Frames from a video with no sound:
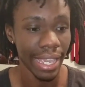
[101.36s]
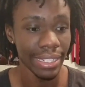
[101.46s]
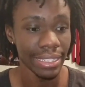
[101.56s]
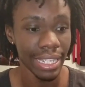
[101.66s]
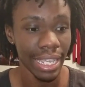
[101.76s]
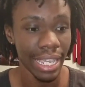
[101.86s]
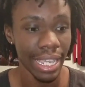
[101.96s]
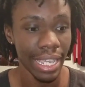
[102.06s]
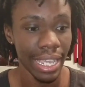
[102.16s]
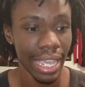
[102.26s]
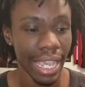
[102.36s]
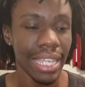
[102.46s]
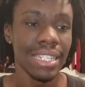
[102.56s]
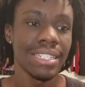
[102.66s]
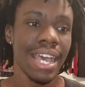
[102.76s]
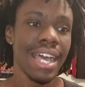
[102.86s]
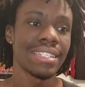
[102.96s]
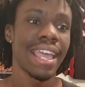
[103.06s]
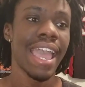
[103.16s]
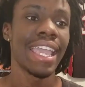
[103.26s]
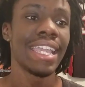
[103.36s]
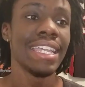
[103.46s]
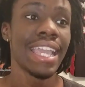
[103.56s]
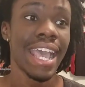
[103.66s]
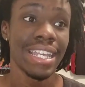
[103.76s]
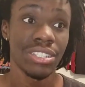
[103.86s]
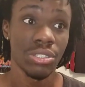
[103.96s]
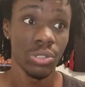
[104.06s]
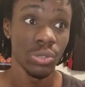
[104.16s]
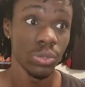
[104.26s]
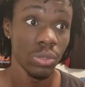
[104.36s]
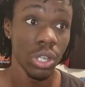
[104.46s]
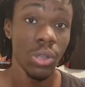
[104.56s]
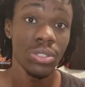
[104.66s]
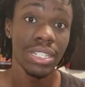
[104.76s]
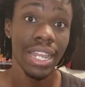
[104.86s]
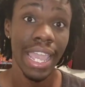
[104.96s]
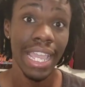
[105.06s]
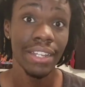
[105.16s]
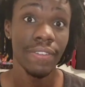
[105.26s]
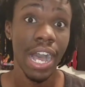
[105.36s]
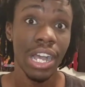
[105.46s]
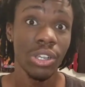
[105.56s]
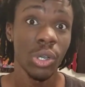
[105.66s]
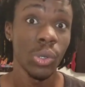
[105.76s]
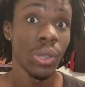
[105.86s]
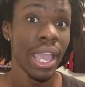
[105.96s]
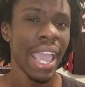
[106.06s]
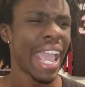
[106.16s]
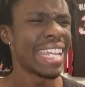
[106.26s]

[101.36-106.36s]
And he decides that he has to go to the aid of Akko.